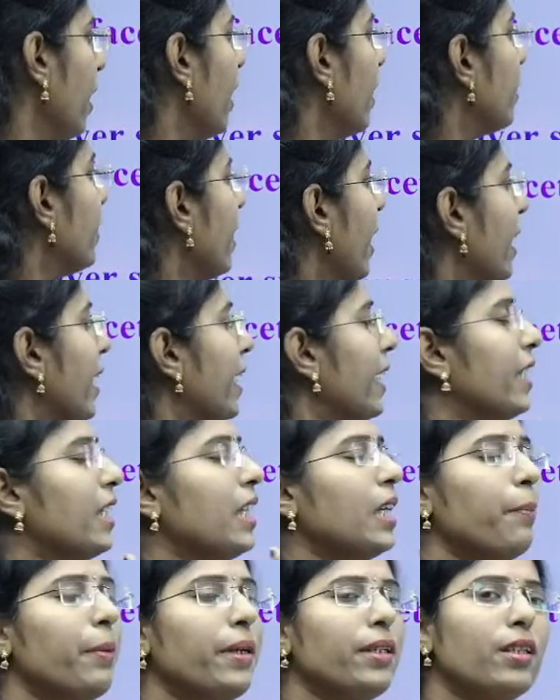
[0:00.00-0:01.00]
they
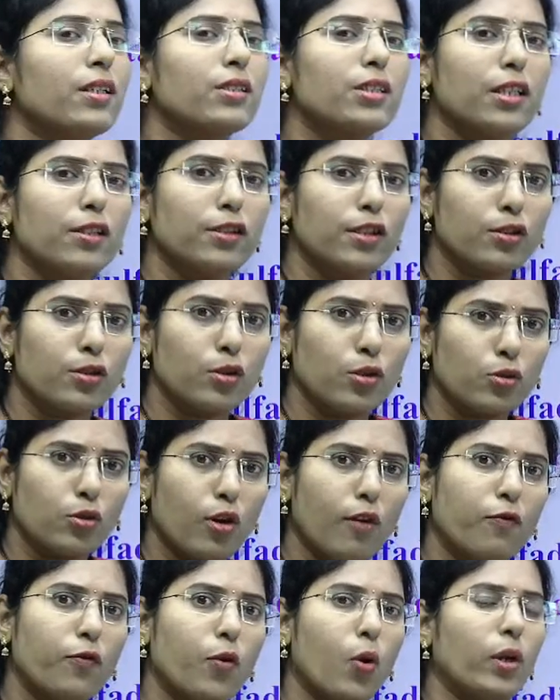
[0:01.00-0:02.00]
inhibit the synthesis of
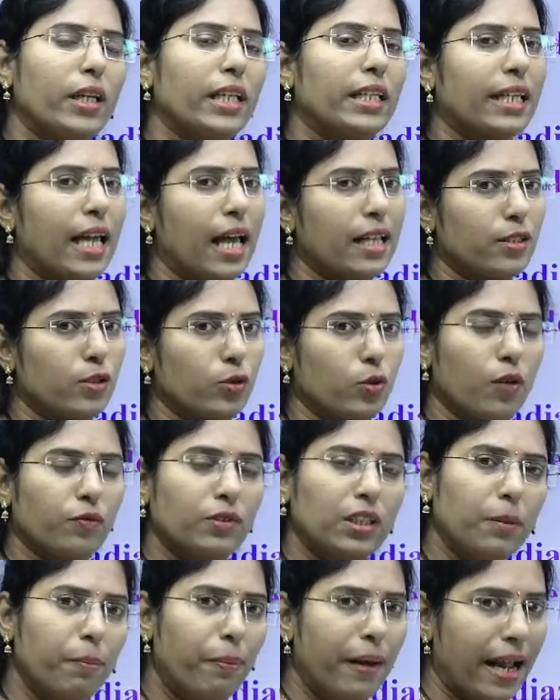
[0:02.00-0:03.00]
folic acid of that
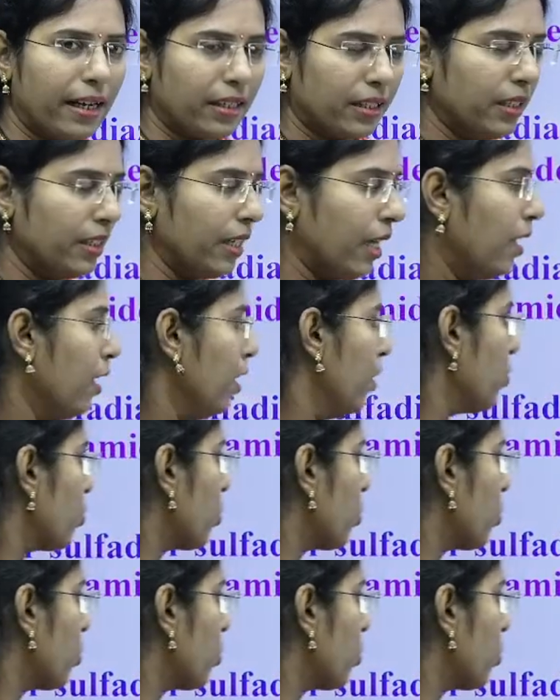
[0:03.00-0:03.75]
bacteria. So,